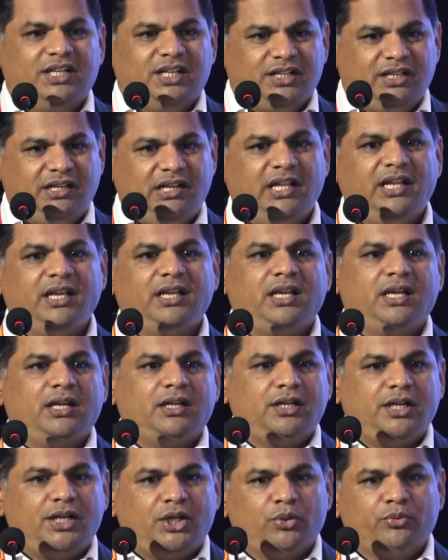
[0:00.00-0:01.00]
linking
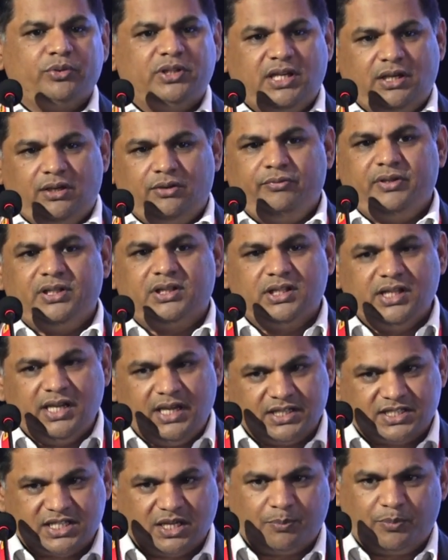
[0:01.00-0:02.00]
it to with the
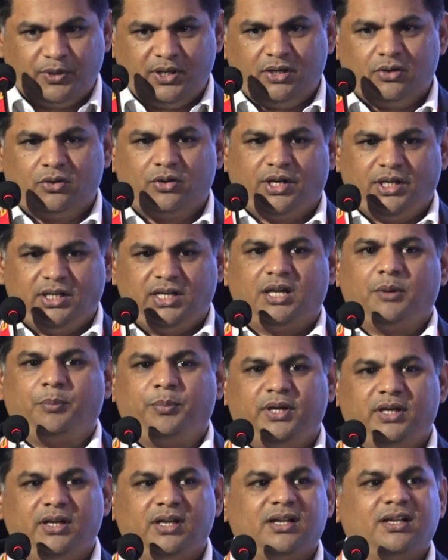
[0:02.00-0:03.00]
SAP or
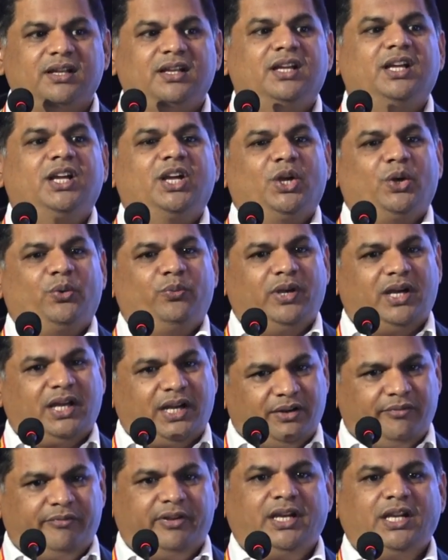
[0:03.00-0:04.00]
ERP, we are
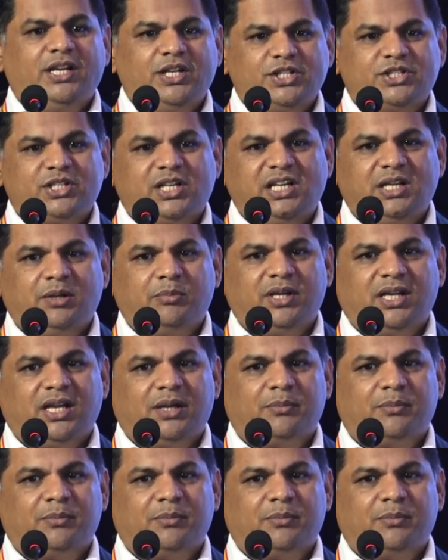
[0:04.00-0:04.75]
very easily be